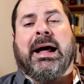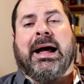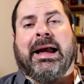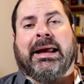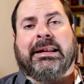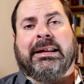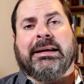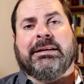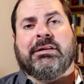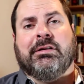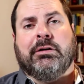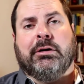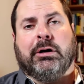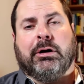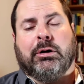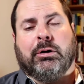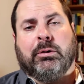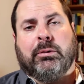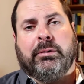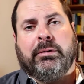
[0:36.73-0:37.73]
I like to
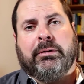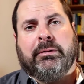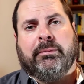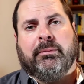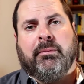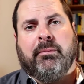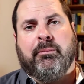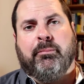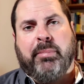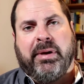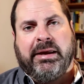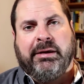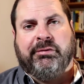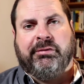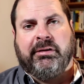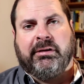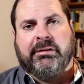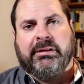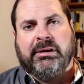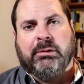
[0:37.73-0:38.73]
know
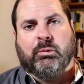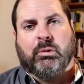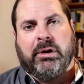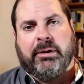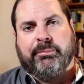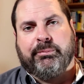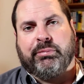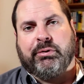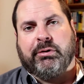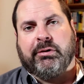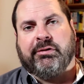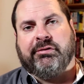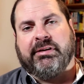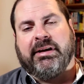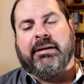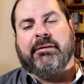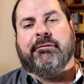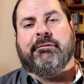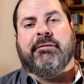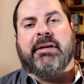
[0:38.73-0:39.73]
basically what
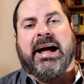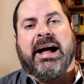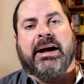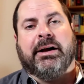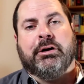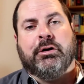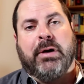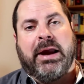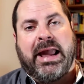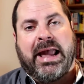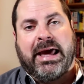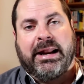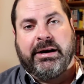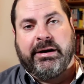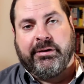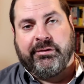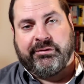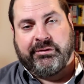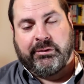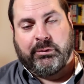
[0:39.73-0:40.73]
percent value
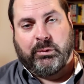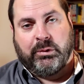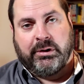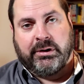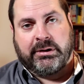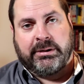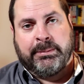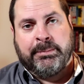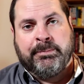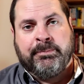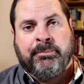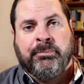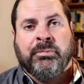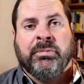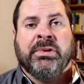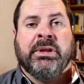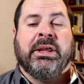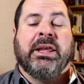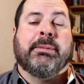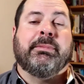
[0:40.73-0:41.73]
added is their work.
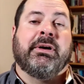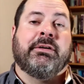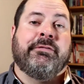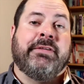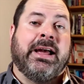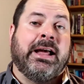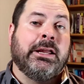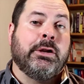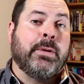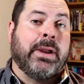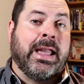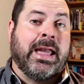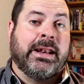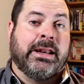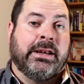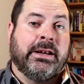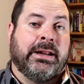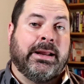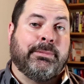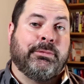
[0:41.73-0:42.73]
And by value
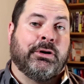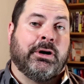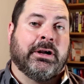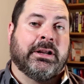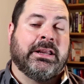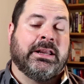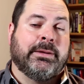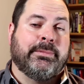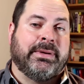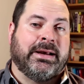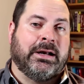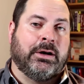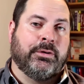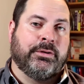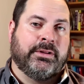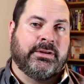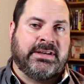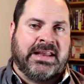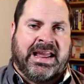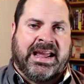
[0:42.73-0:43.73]
added, I'm talking
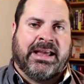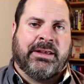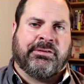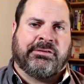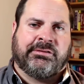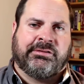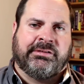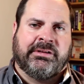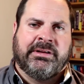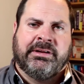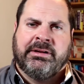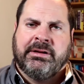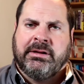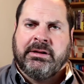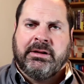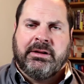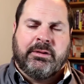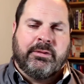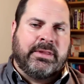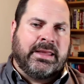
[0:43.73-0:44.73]
about the tasks
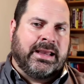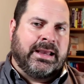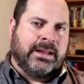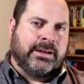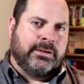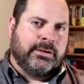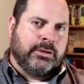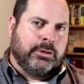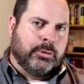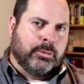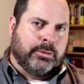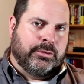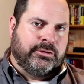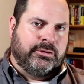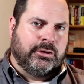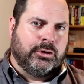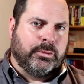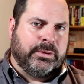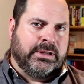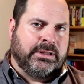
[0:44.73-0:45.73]
that you are
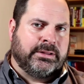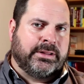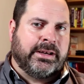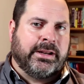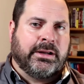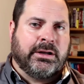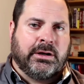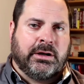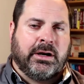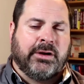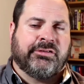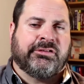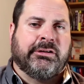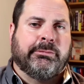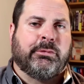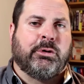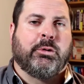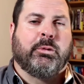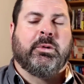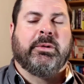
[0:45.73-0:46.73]
doing that a
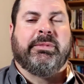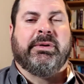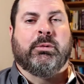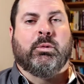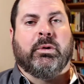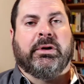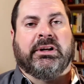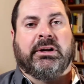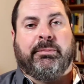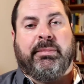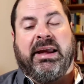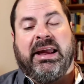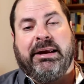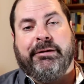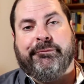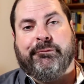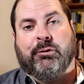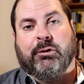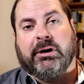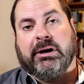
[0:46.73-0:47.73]
customer would be willing to pay
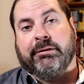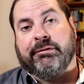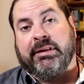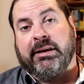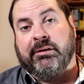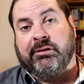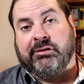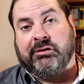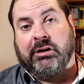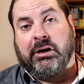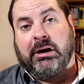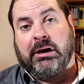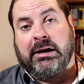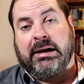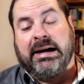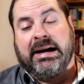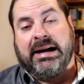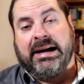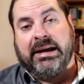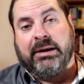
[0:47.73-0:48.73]
for if they
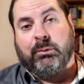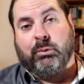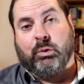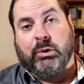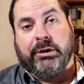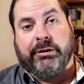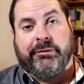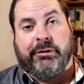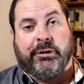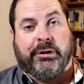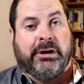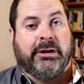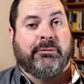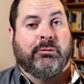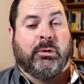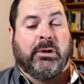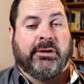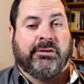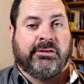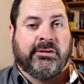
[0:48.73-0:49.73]
saw on one of your
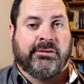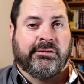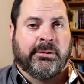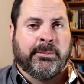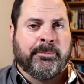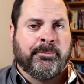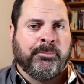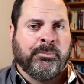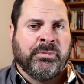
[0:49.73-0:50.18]
invoices.